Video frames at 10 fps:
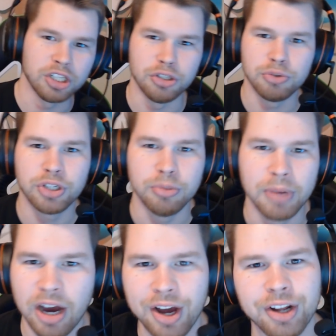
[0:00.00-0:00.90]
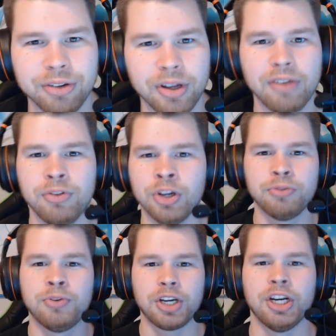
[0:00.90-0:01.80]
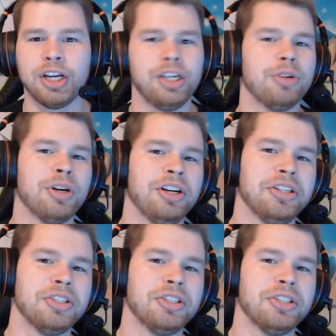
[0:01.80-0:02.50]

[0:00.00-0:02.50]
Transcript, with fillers: on YouTube now. I, I have no fucking idea where it